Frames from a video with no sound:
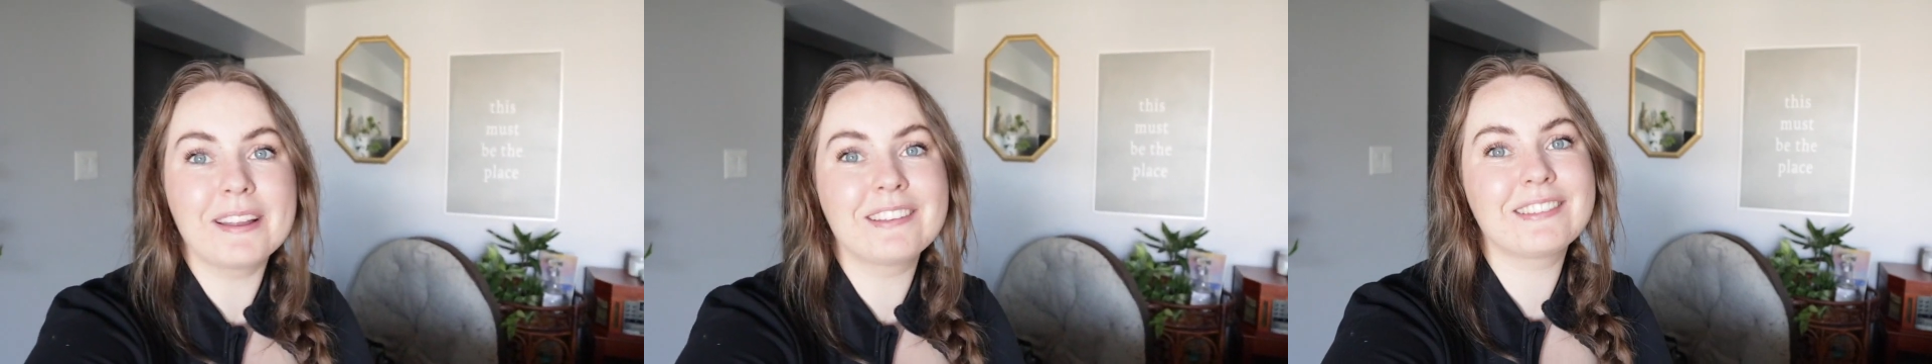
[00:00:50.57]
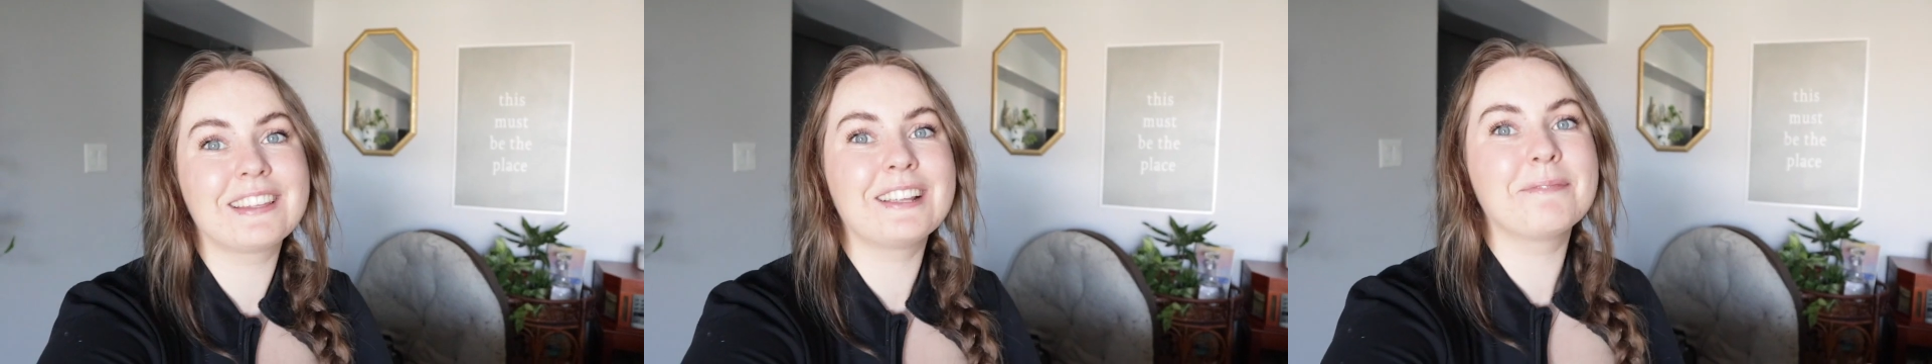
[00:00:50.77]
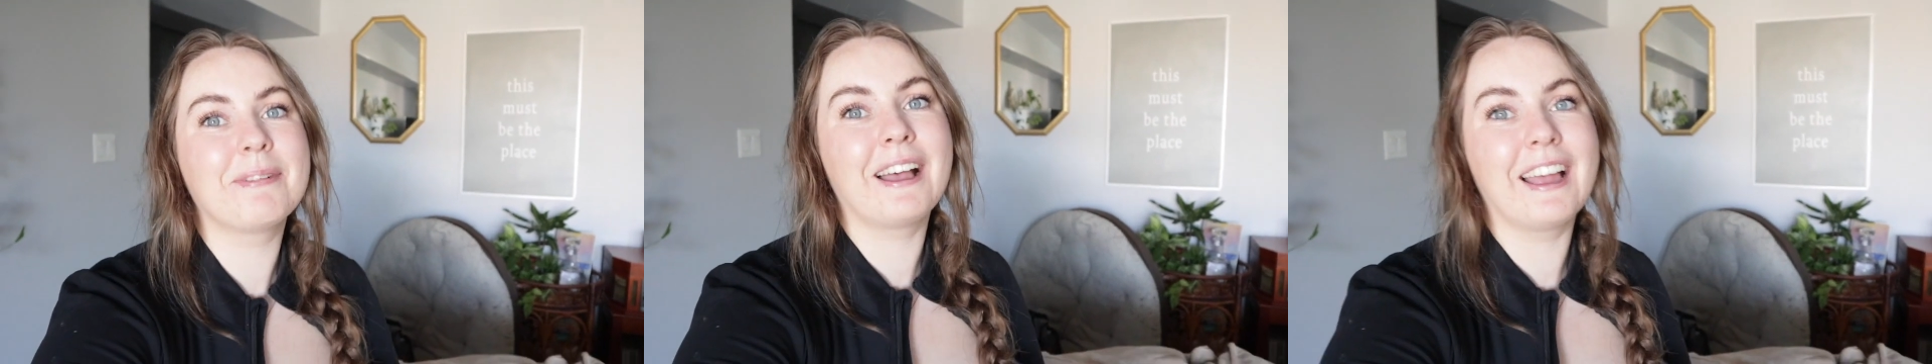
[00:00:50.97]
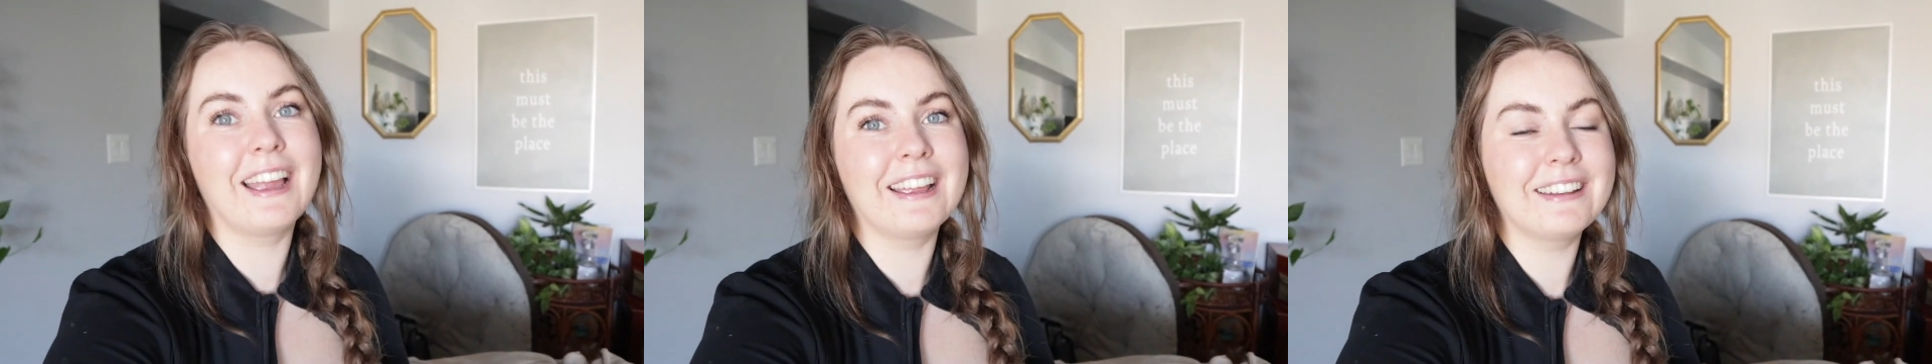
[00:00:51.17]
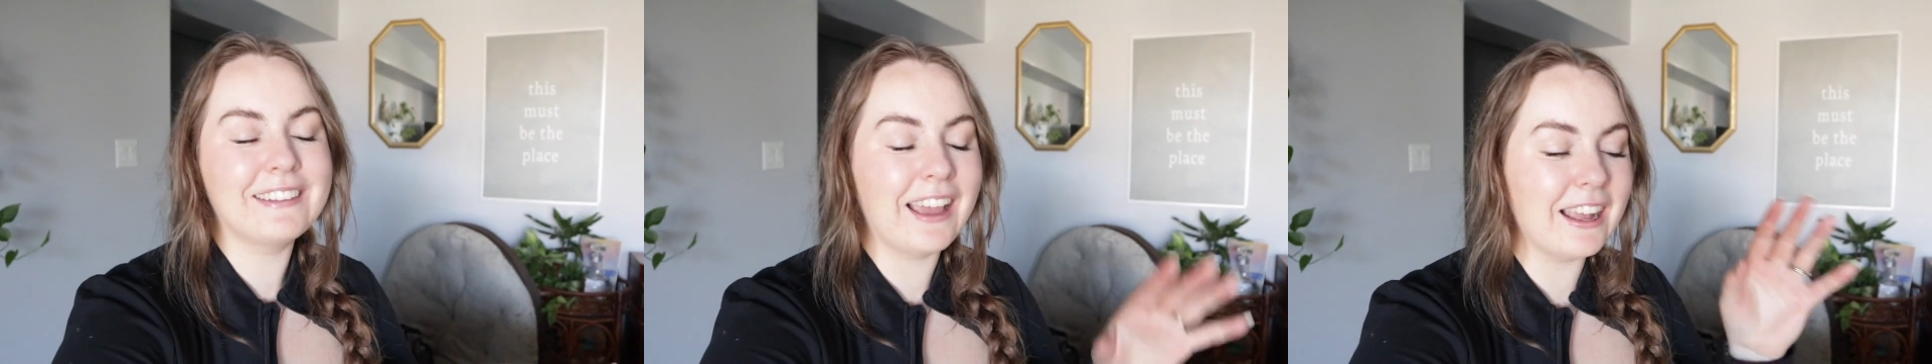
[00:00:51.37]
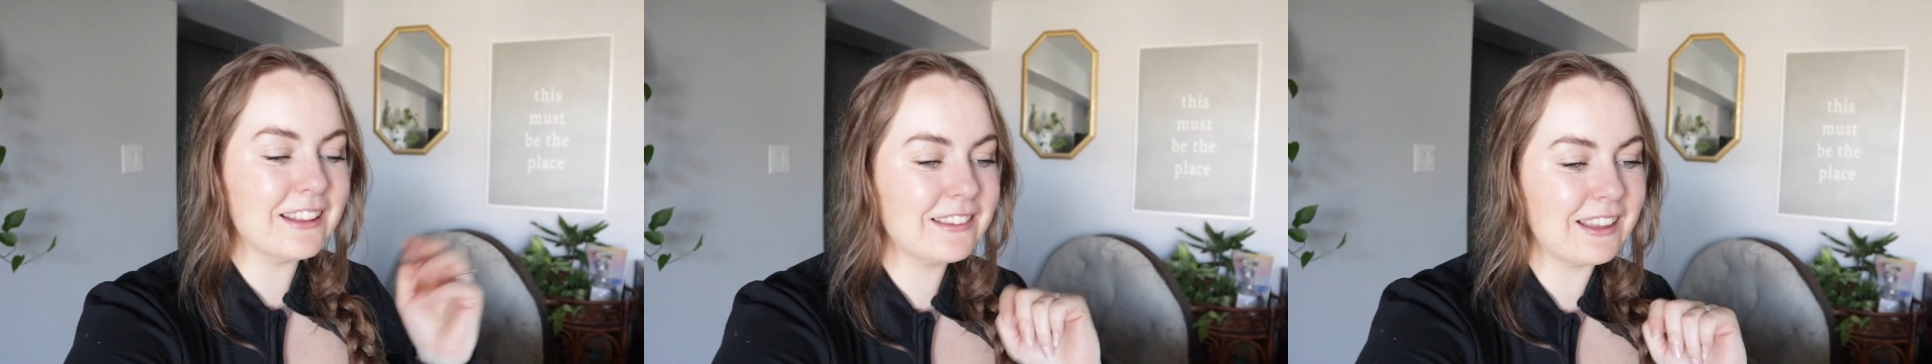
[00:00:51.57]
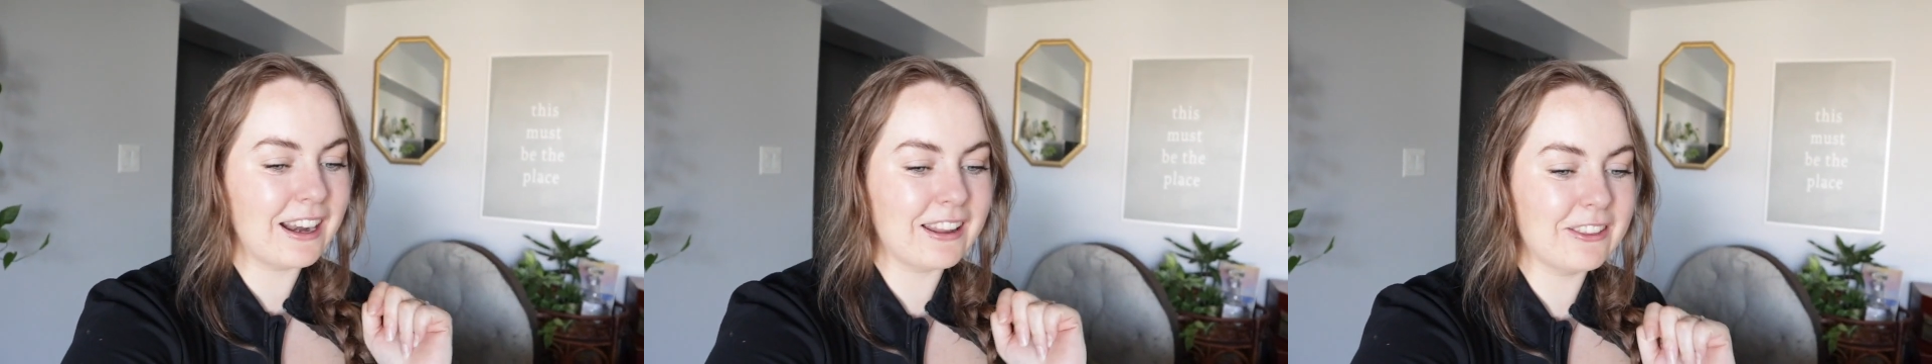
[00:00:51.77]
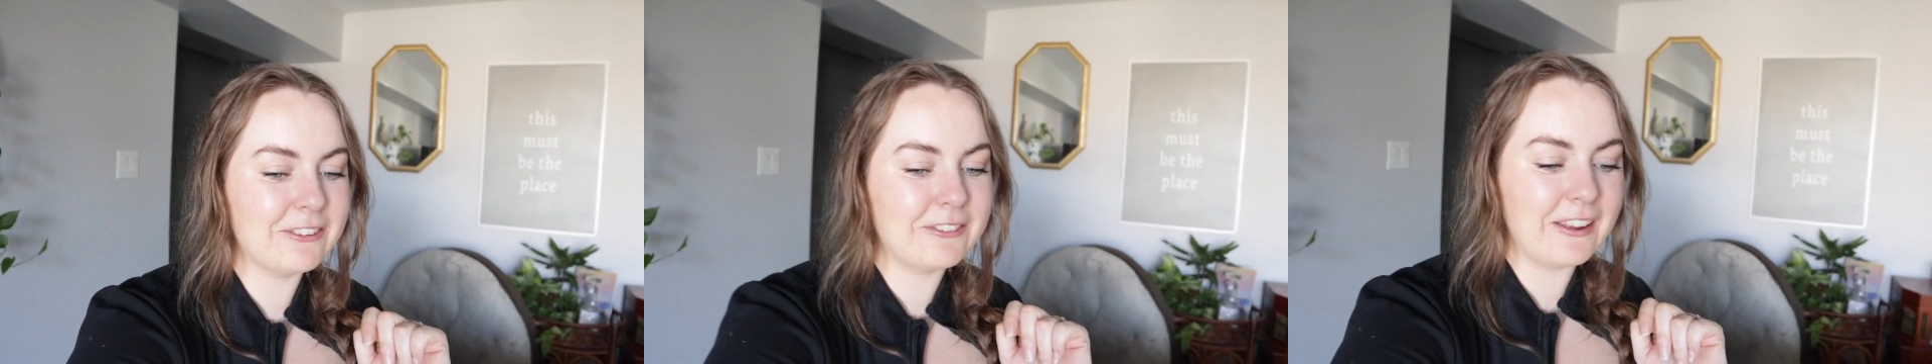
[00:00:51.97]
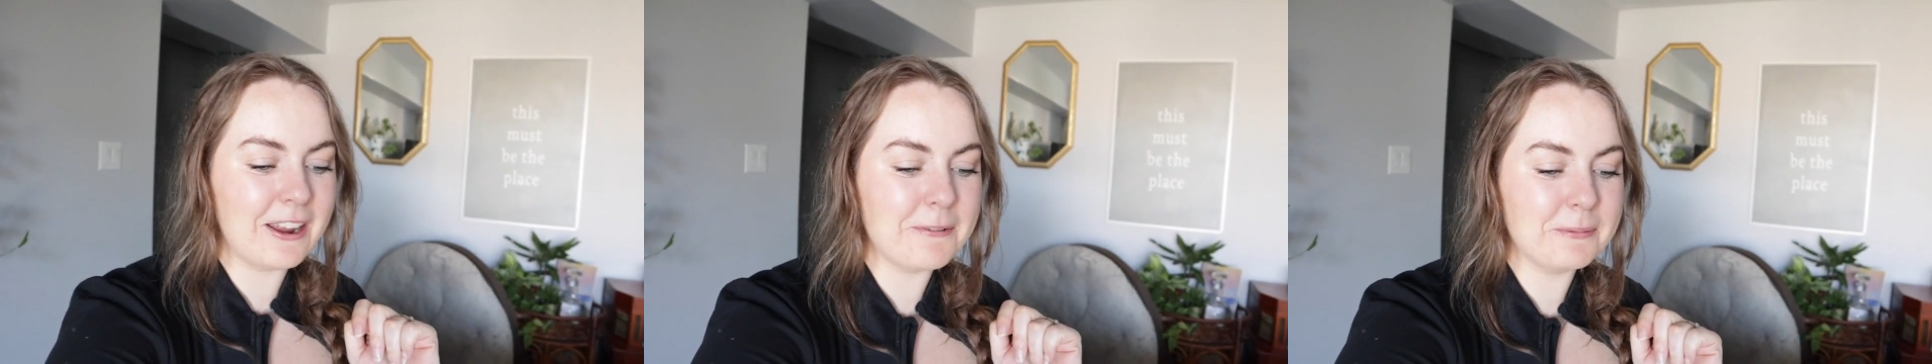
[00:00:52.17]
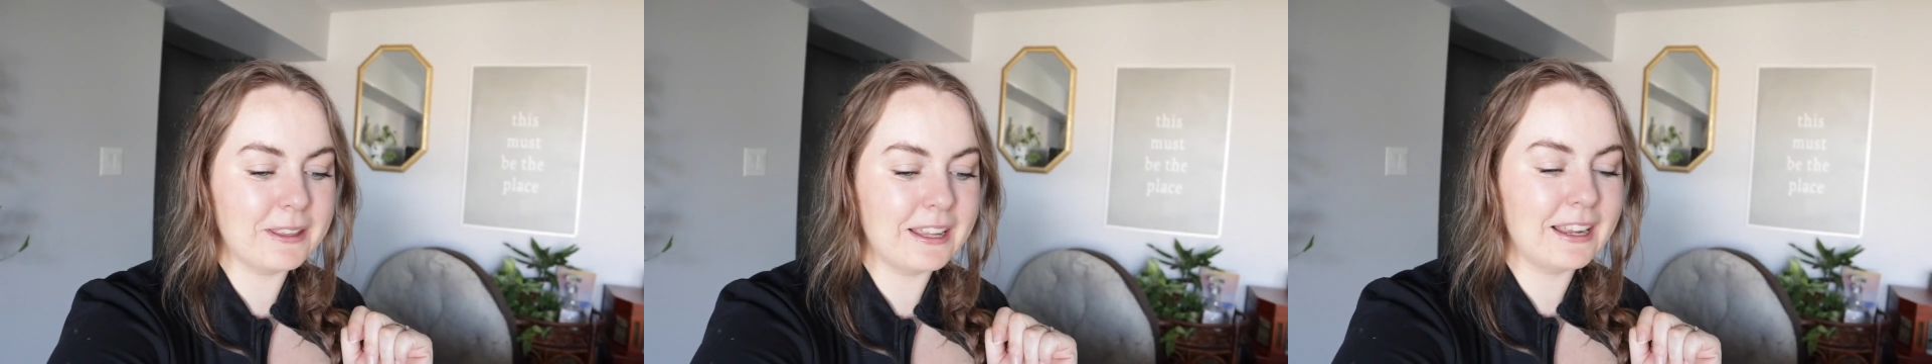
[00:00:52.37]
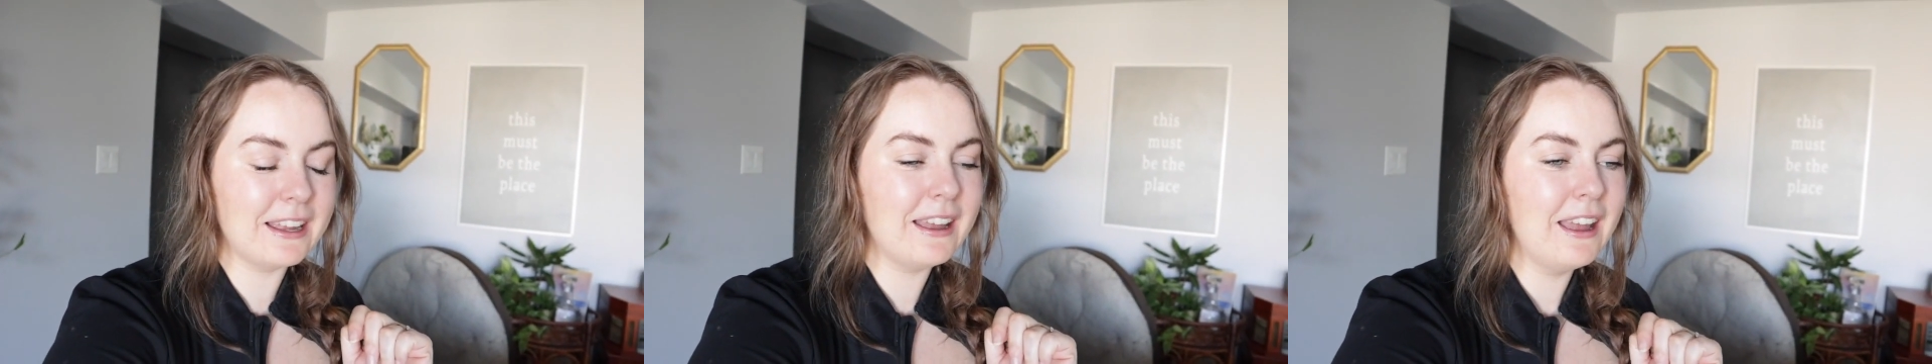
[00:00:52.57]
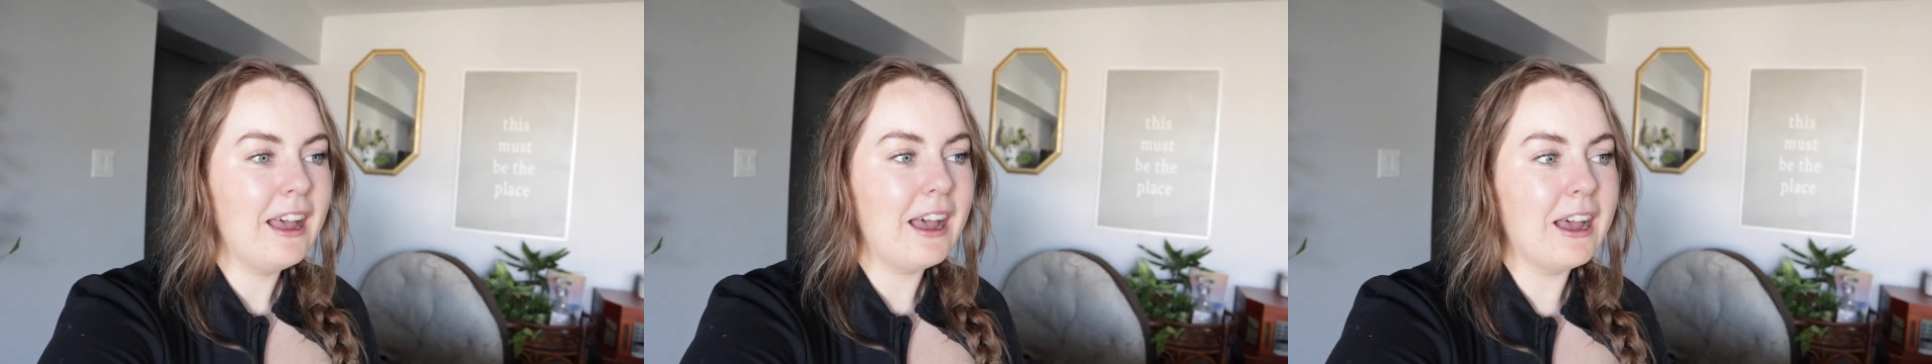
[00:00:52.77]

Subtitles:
and see my dad's side of the family.